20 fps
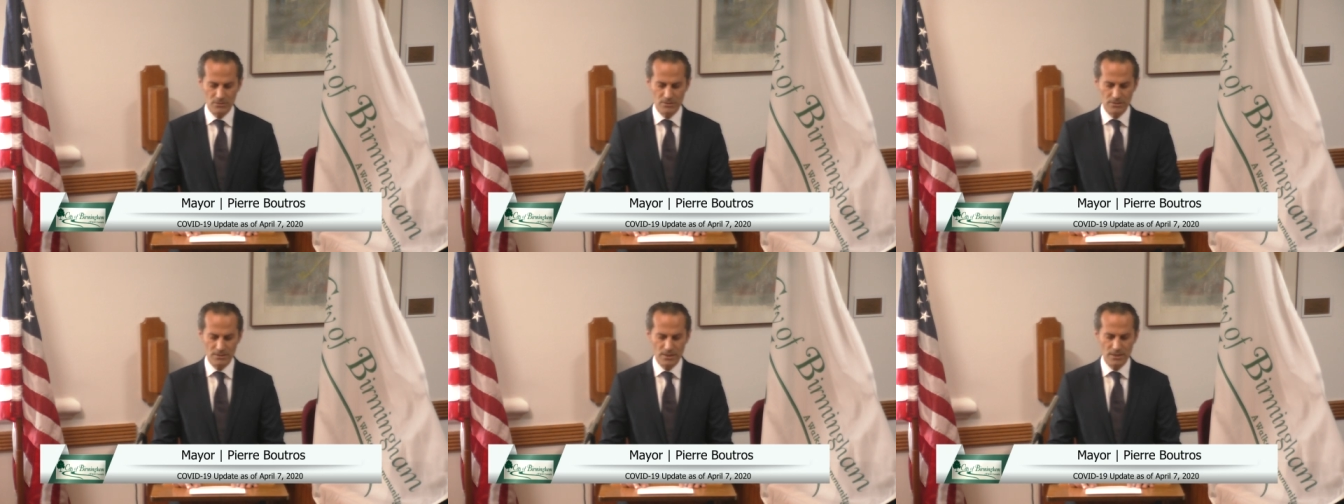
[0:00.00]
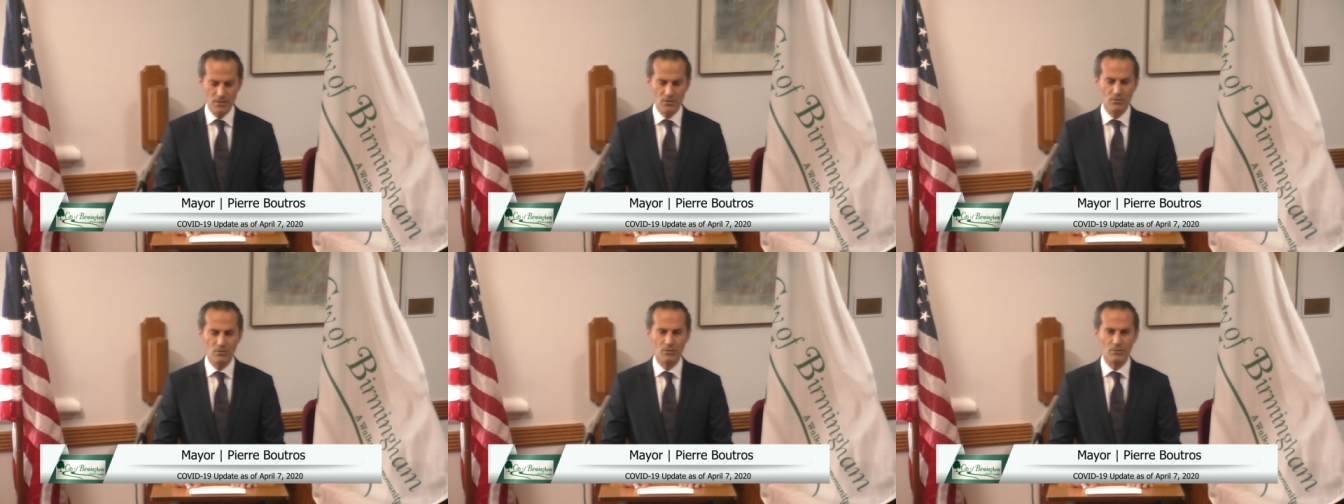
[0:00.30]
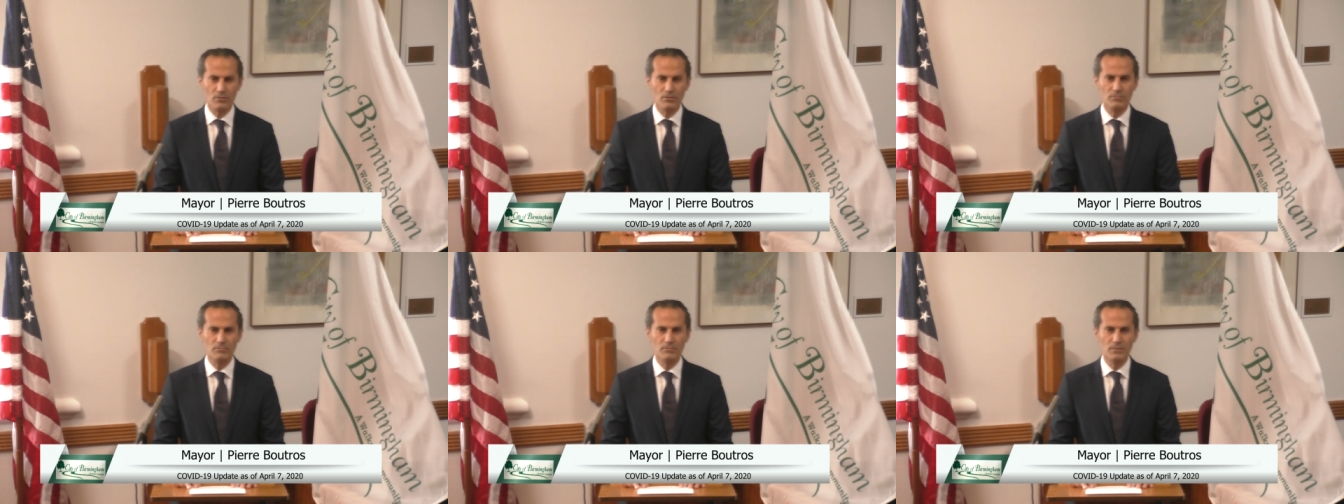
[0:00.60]
stay
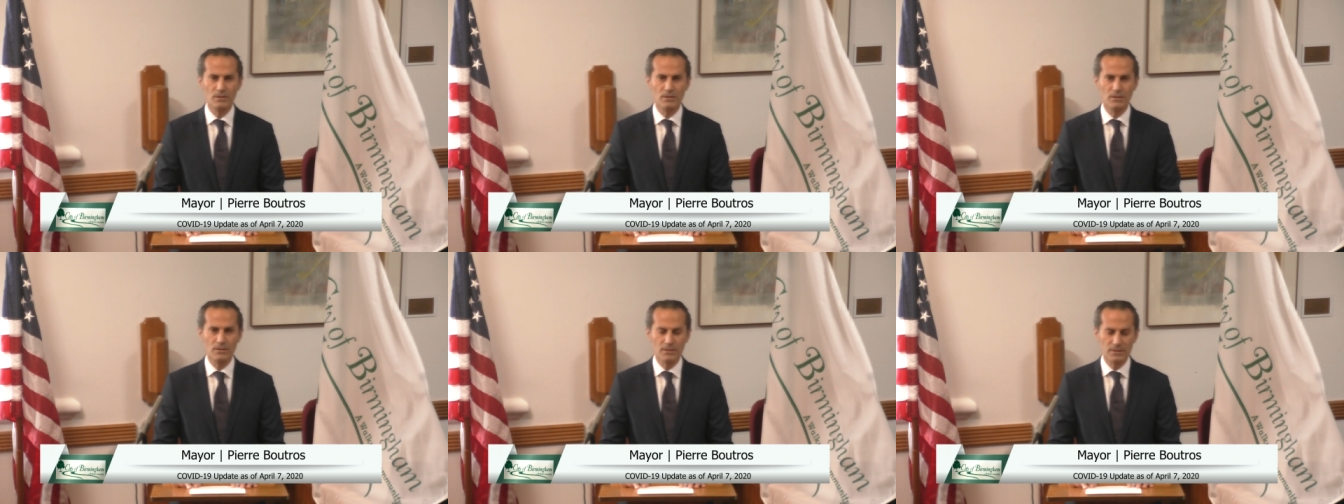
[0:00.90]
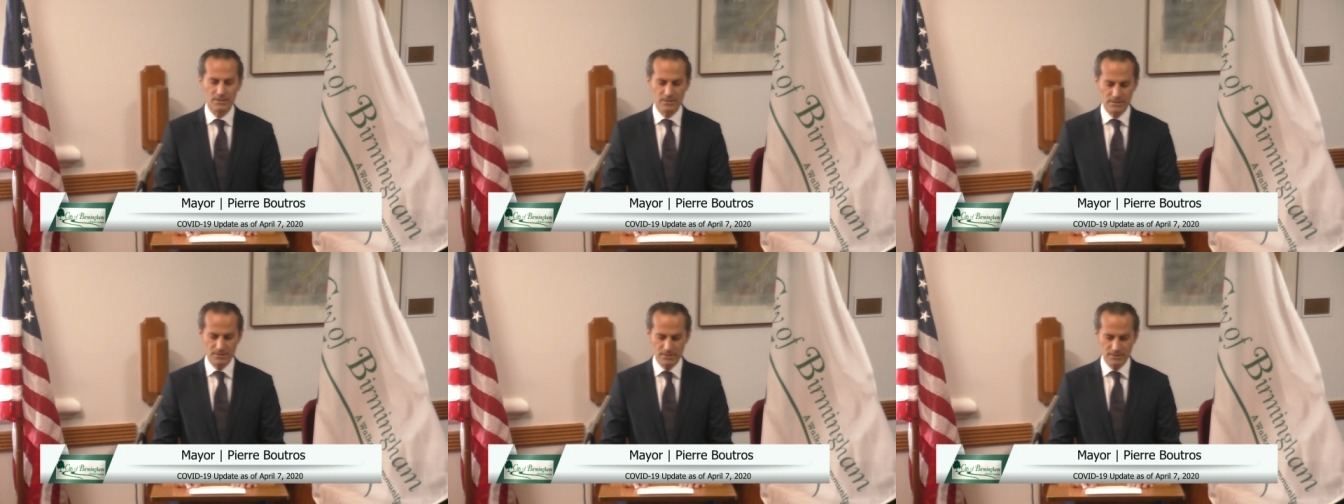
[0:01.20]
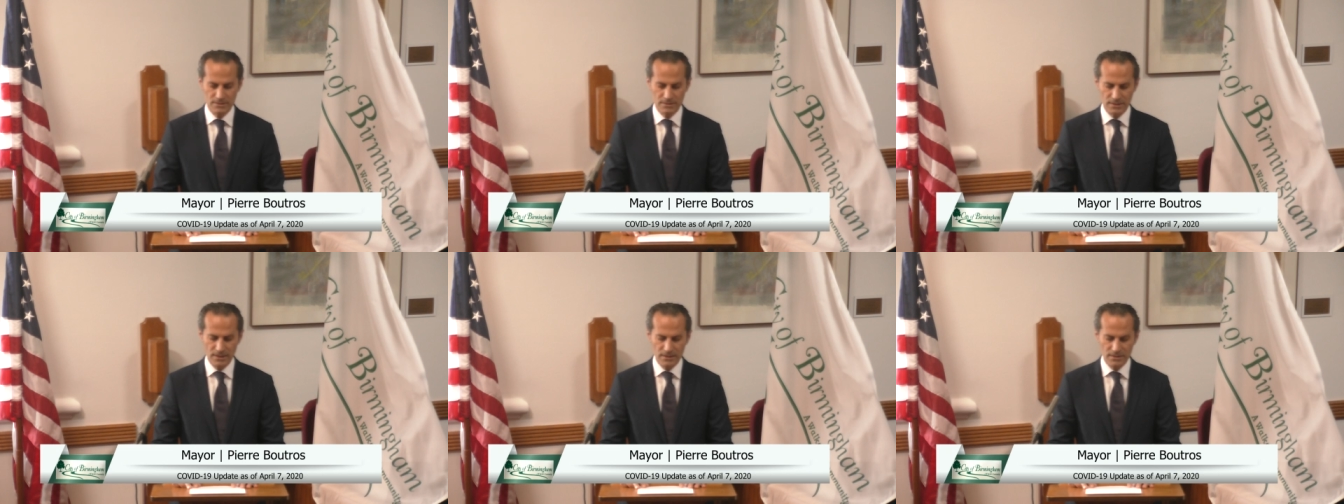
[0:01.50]
home,
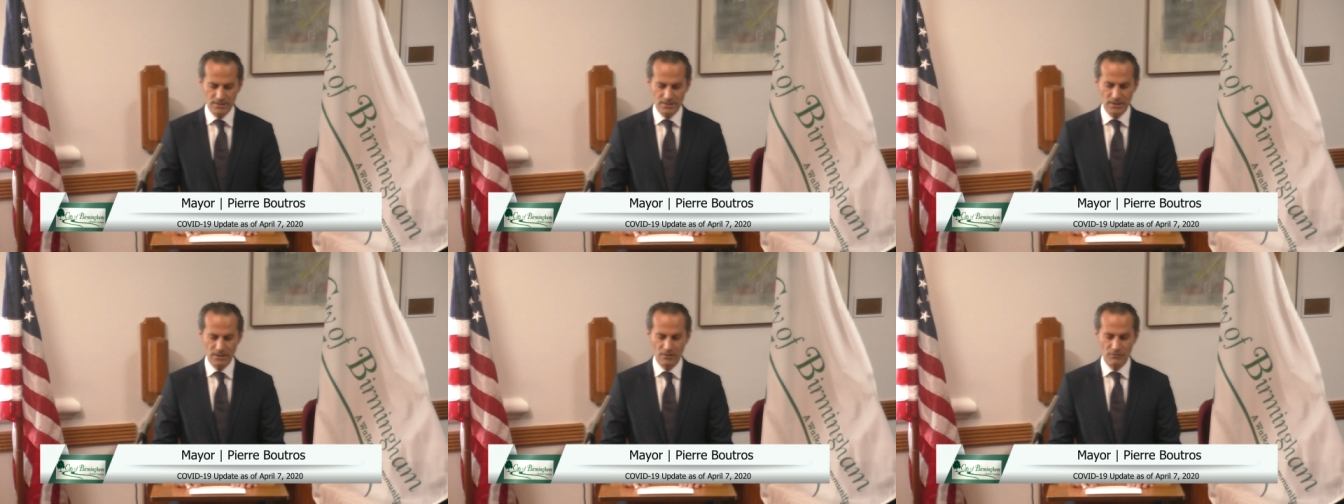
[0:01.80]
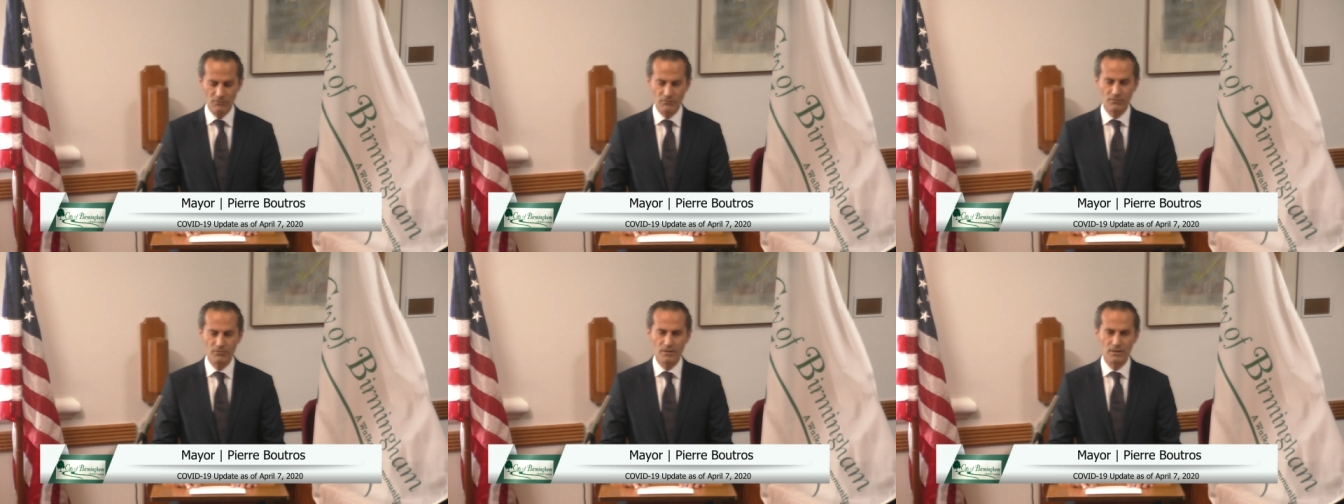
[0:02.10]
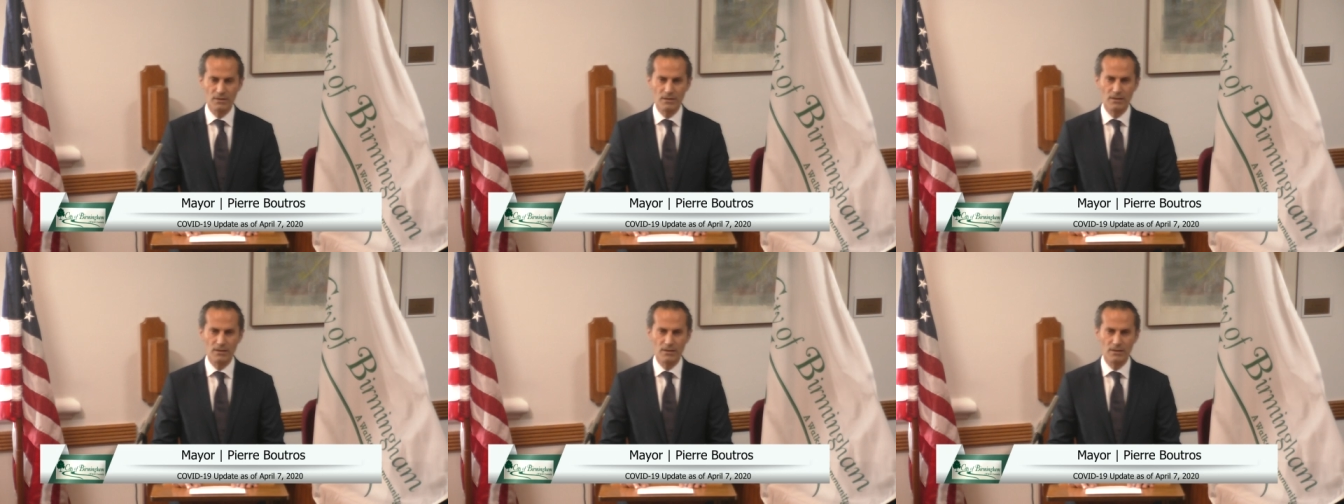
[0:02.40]
stay safe,